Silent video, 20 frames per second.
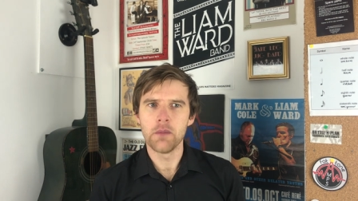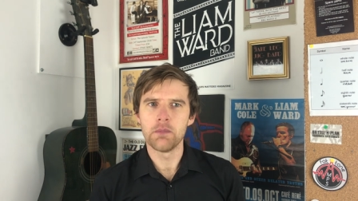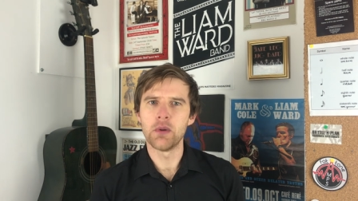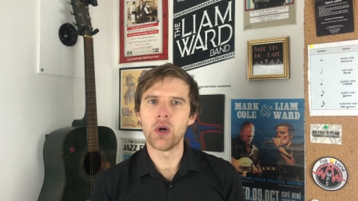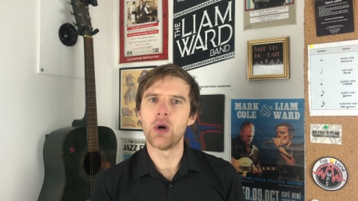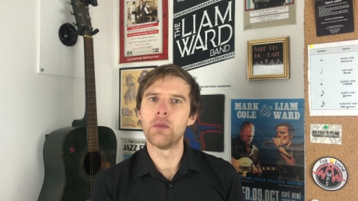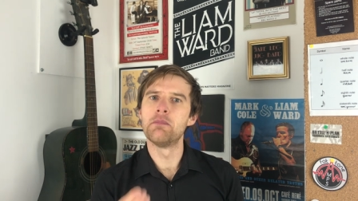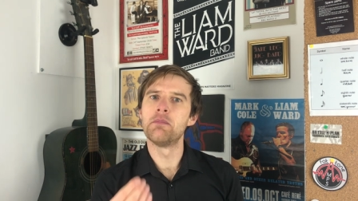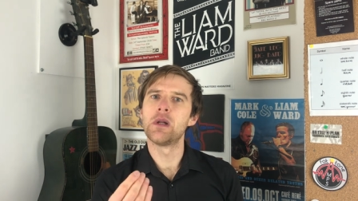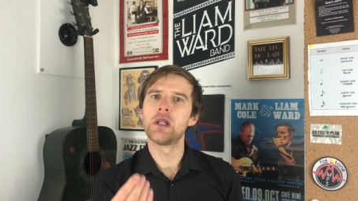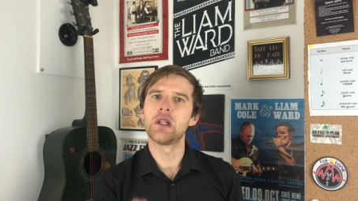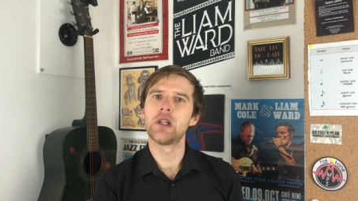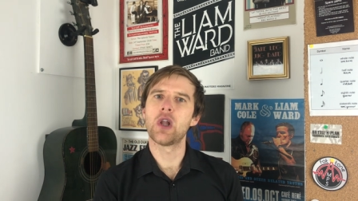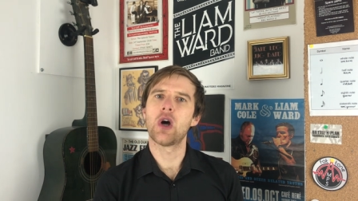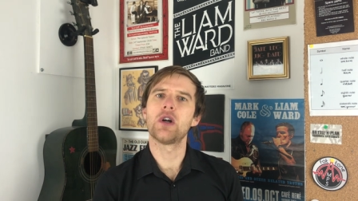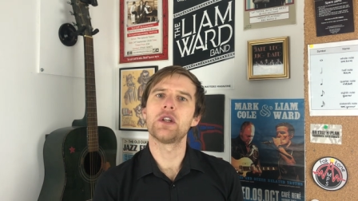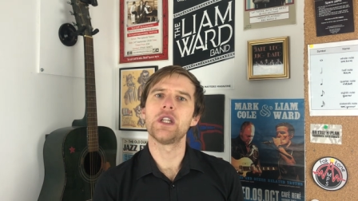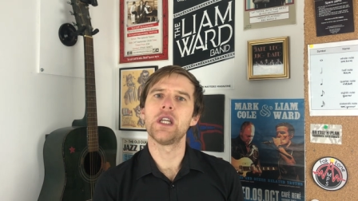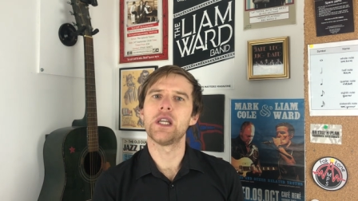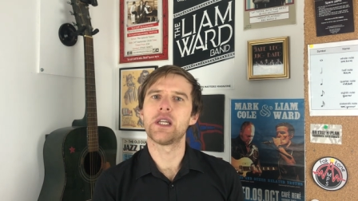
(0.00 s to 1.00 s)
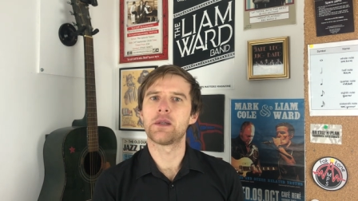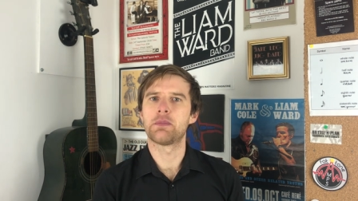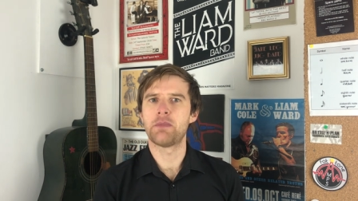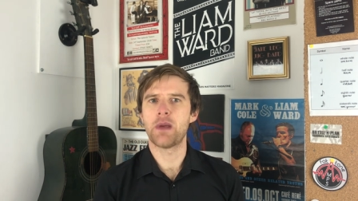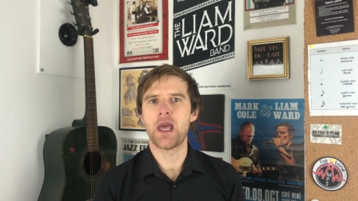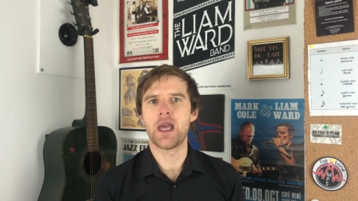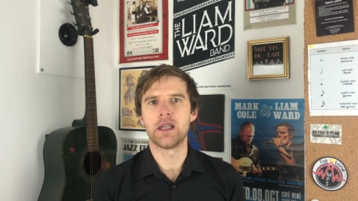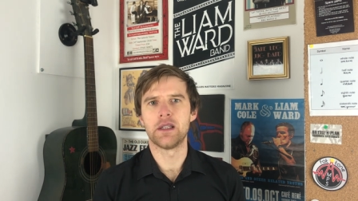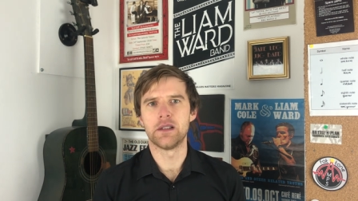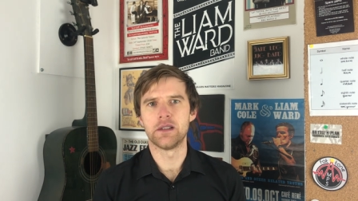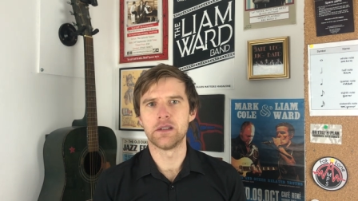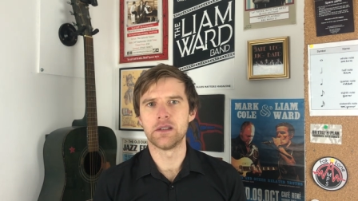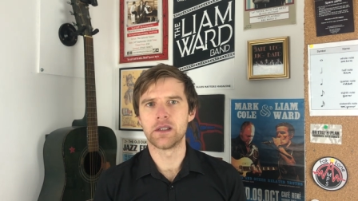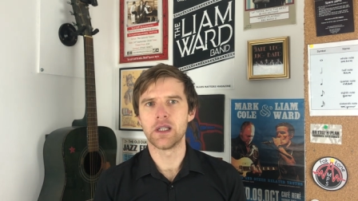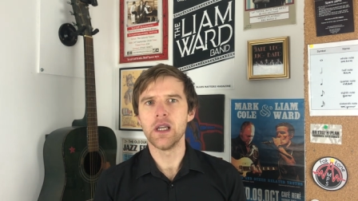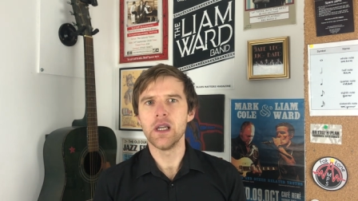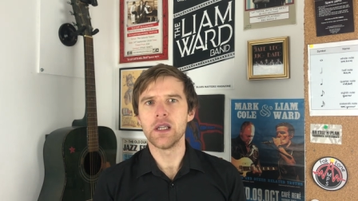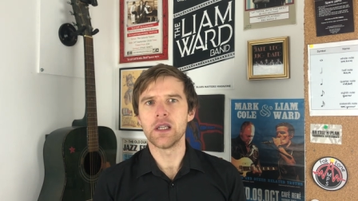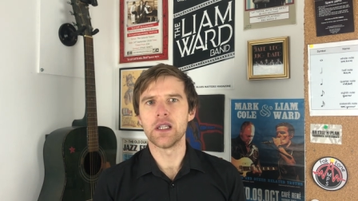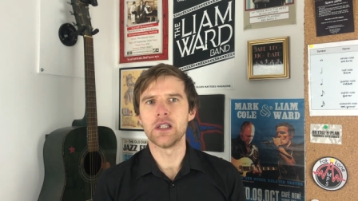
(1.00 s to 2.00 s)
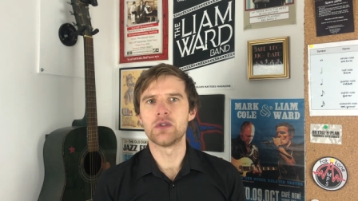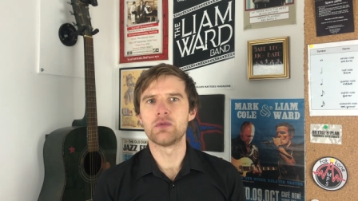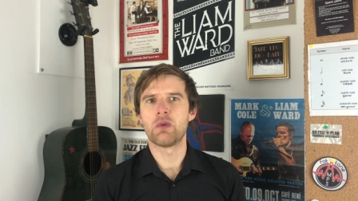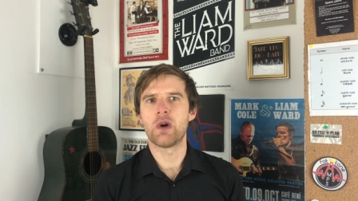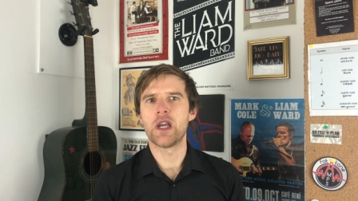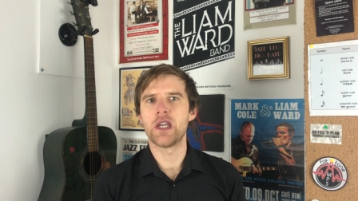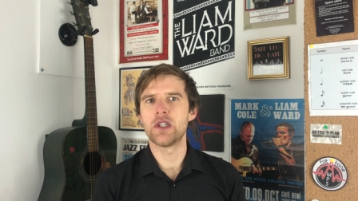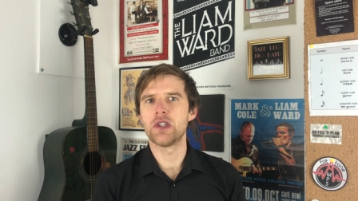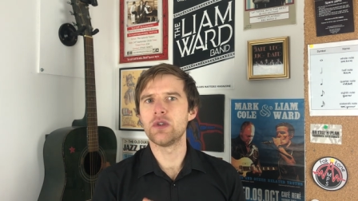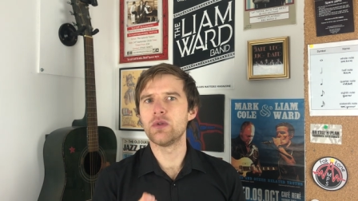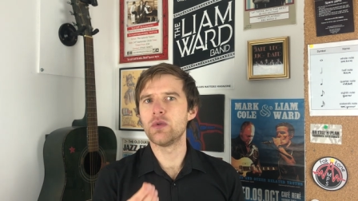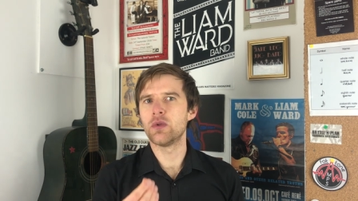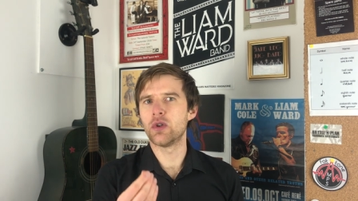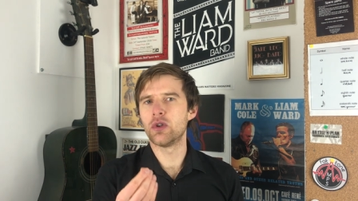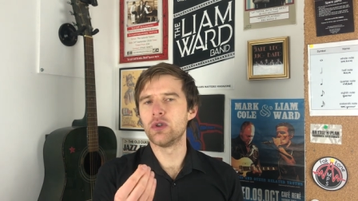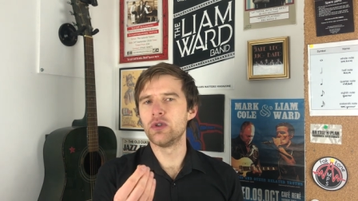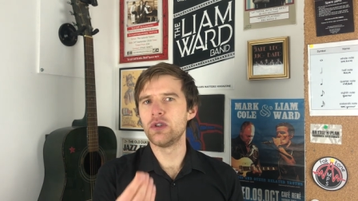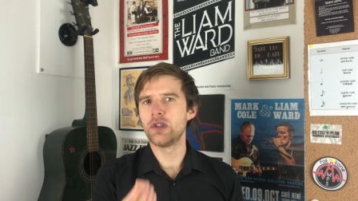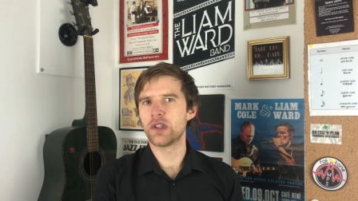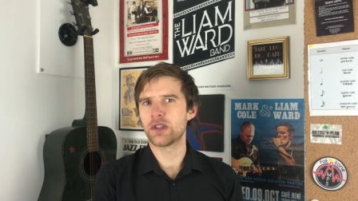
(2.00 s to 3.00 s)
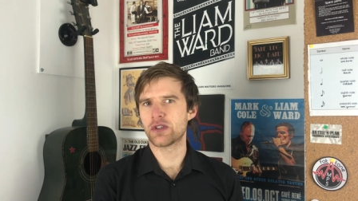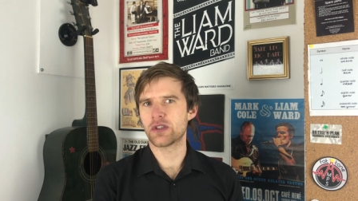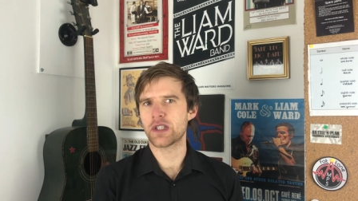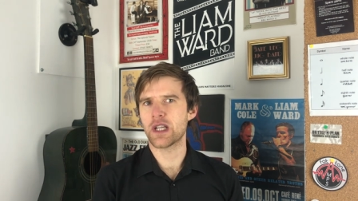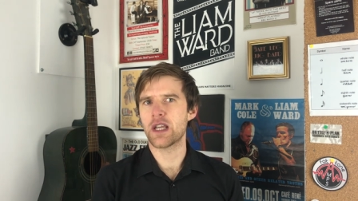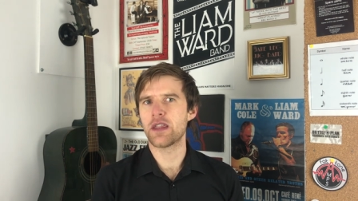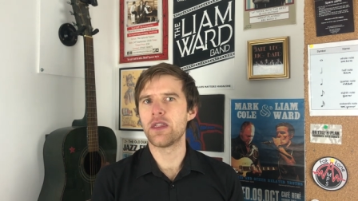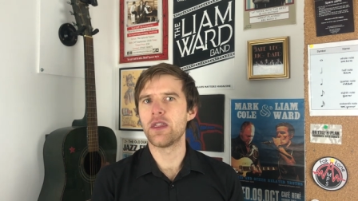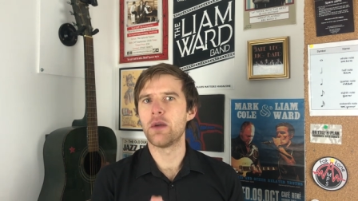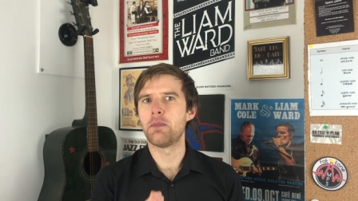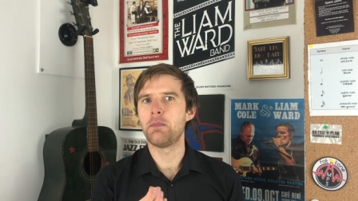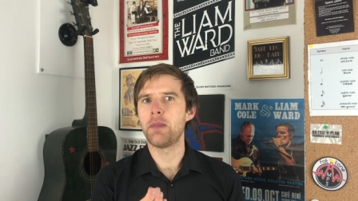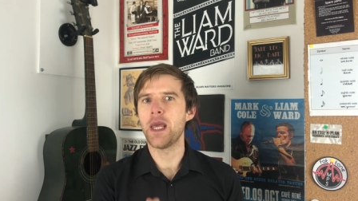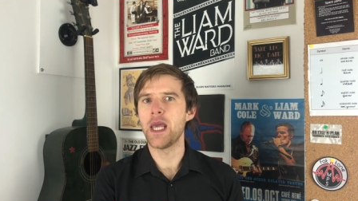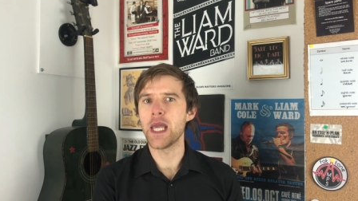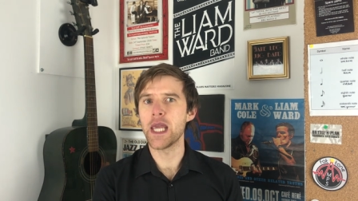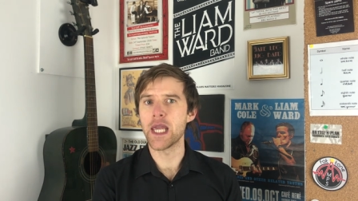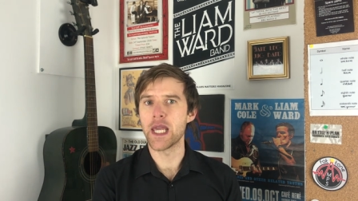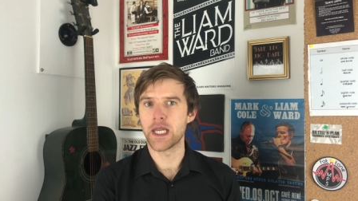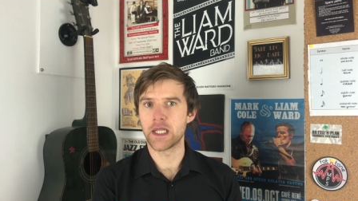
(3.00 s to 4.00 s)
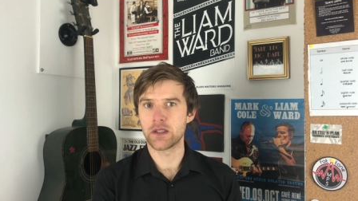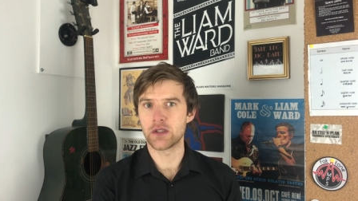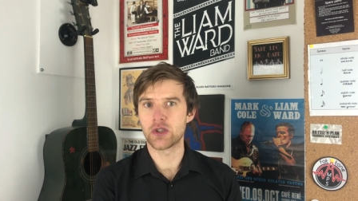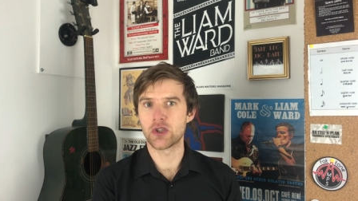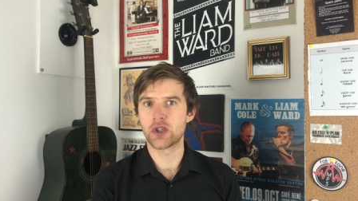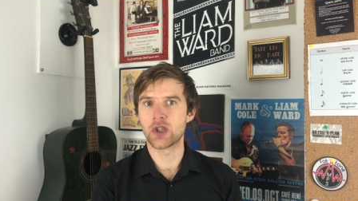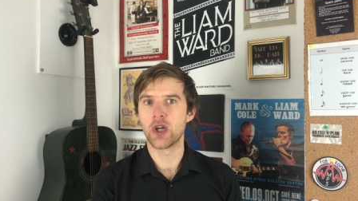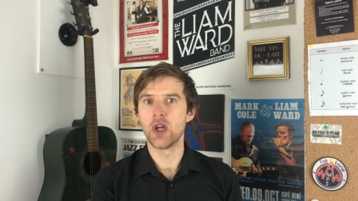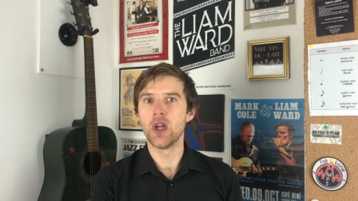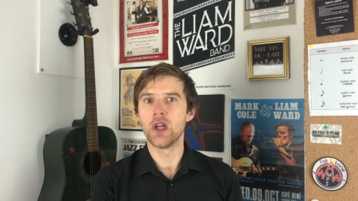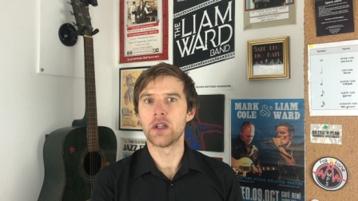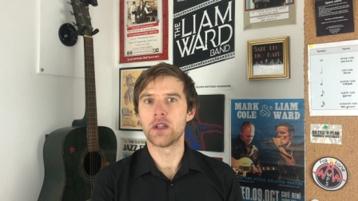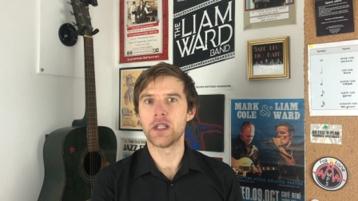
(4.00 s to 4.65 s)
But a melodic bend is where you understand the pitch,